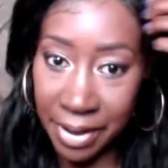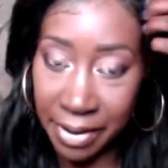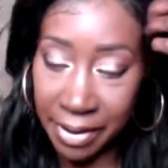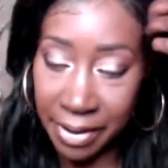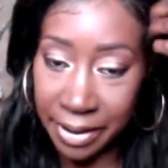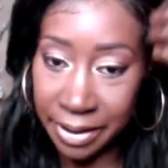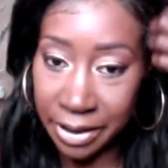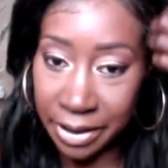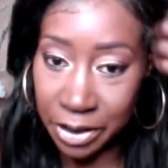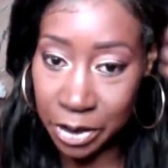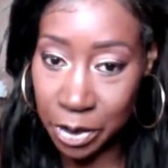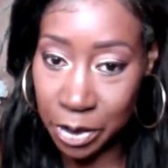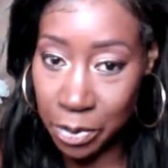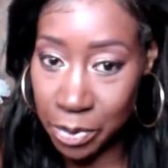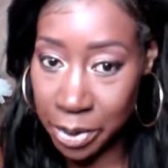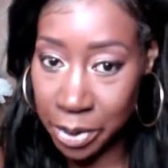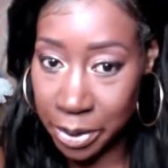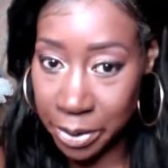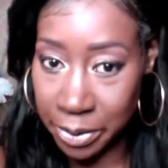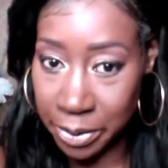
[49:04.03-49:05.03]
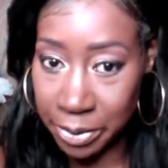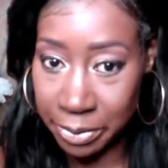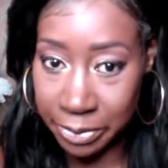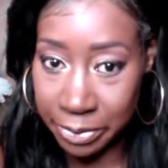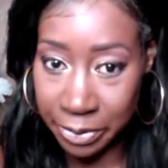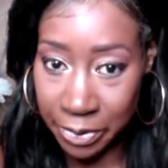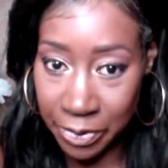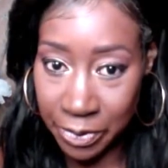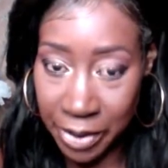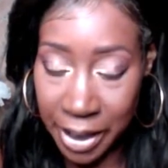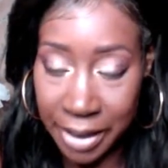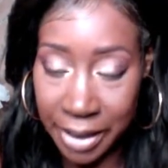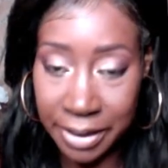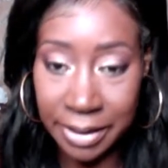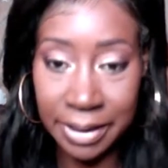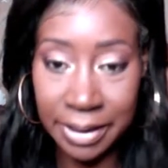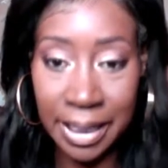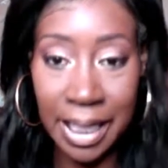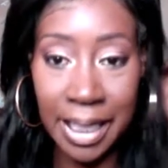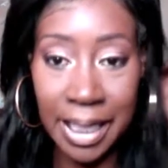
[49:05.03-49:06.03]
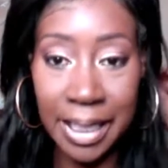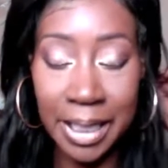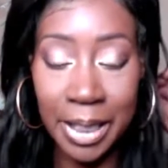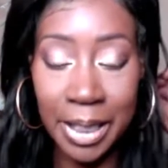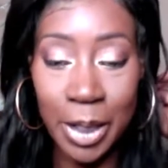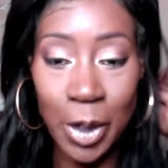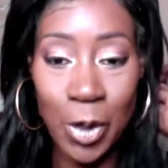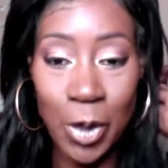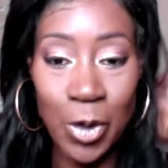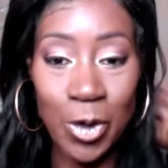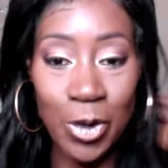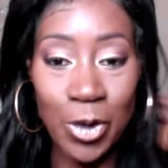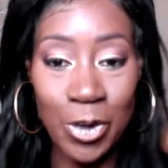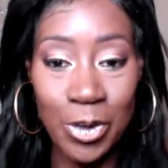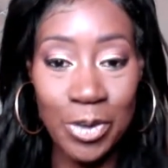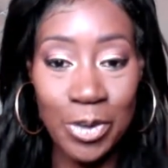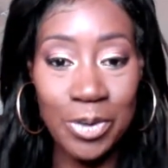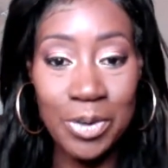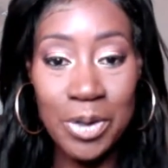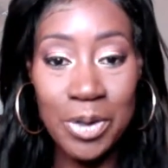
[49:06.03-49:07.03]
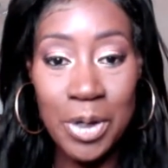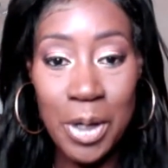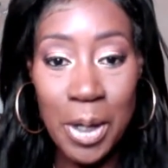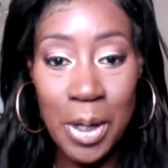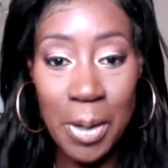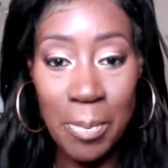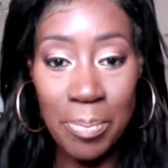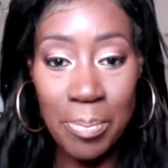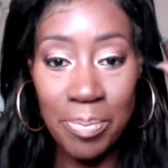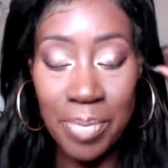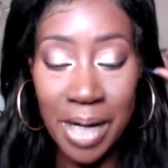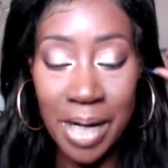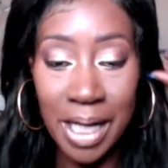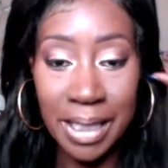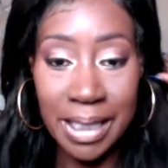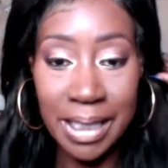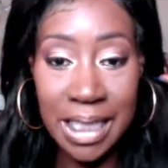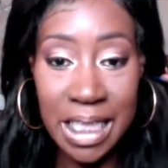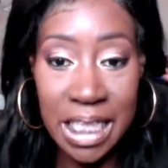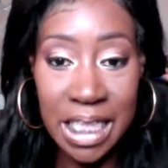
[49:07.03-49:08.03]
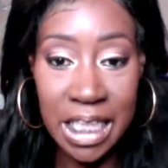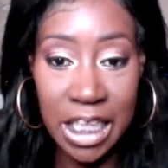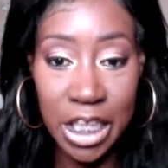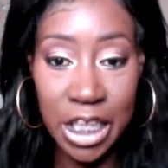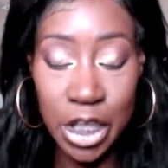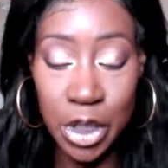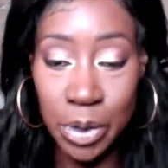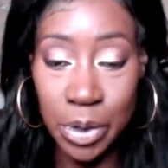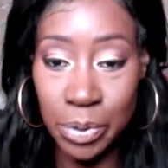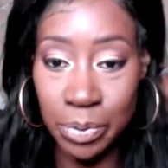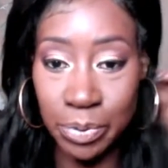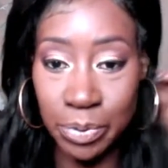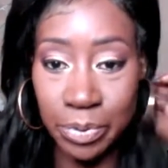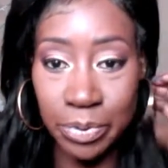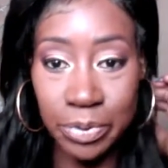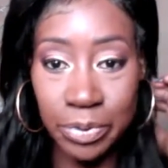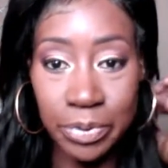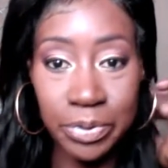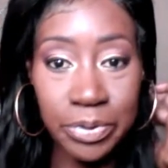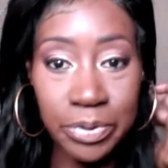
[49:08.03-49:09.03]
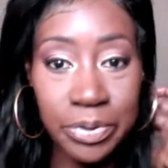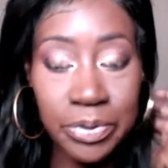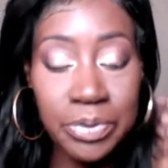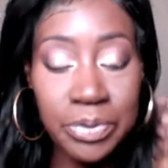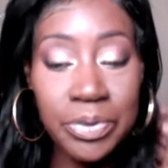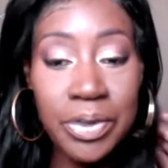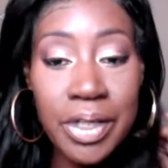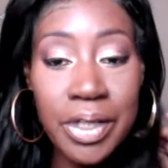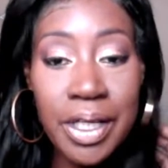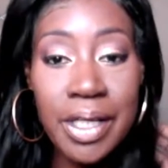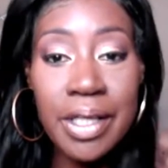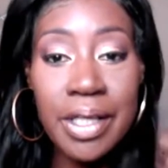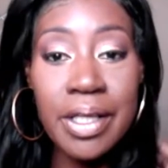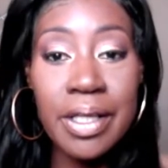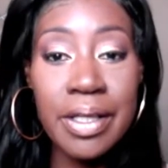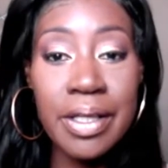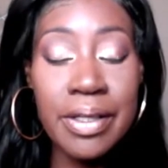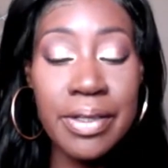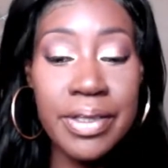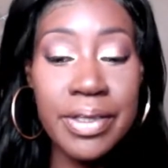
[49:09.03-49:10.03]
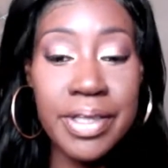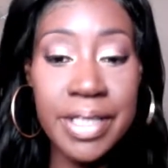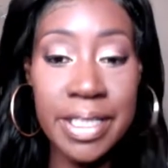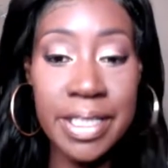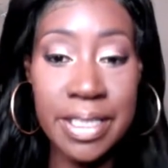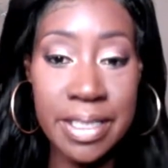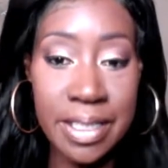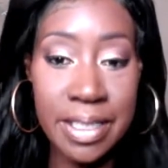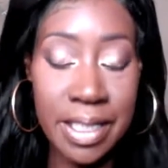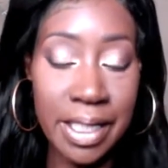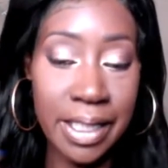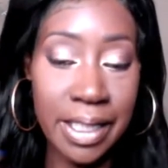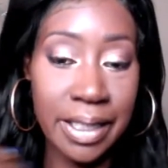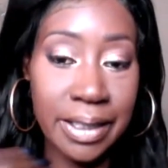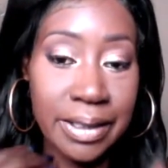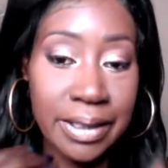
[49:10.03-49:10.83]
you have it. This side there is no curls on that side at all. But anywho,